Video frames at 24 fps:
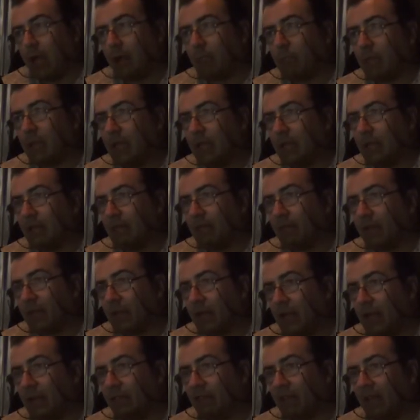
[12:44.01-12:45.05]
I'll be in the
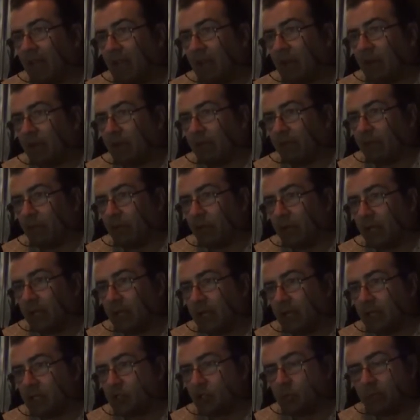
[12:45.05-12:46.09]
Philadelphia area for
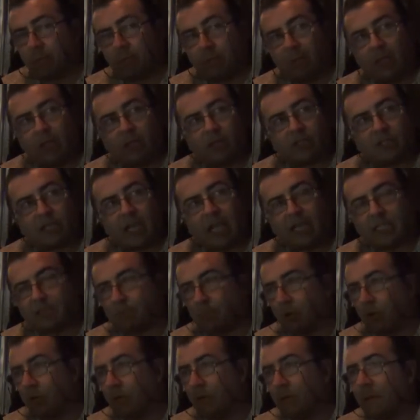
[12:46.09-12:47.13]
the Super Billiards
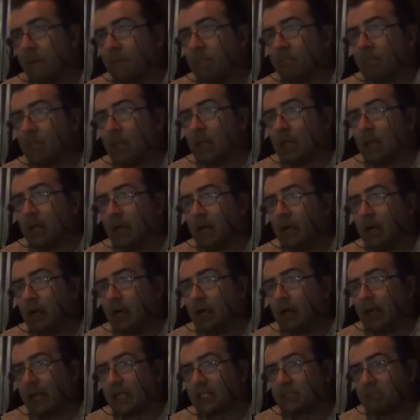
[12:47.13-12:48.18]
Expo
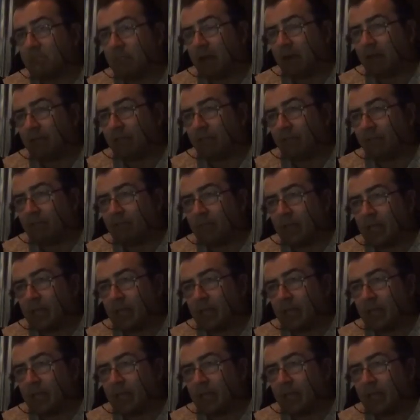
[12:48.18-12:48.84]
next month.